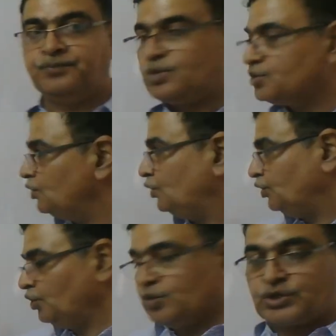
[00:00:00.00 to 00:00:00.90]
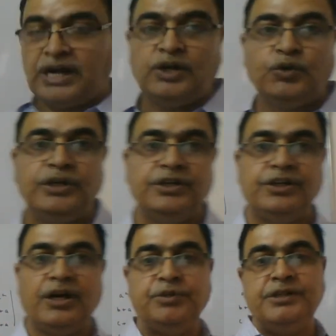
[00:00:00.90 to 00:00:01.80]
So you start doing
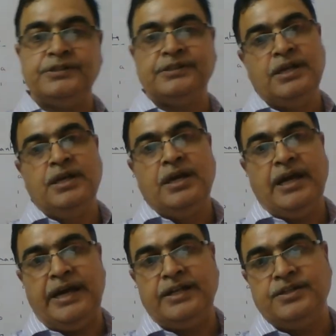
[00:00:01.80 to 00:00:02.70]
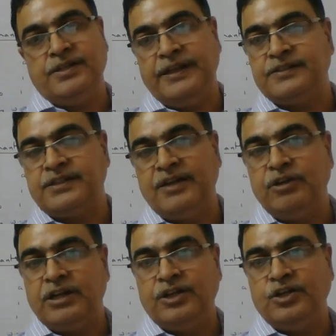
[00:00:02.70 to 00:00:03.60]
determinants and next time
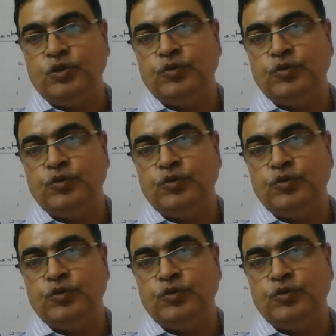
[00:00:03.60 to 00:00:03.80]
we'll continue